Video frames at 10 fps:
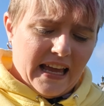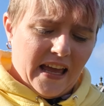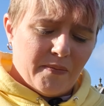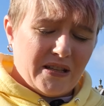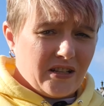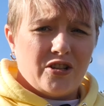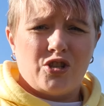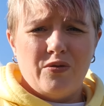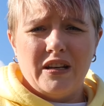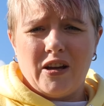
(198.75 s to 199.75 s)
Um, it's an
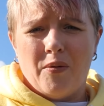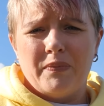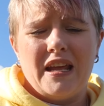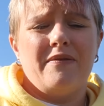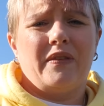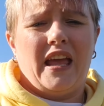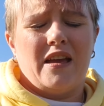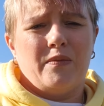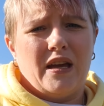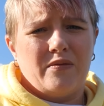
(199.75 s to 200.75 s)
Australian company. Um,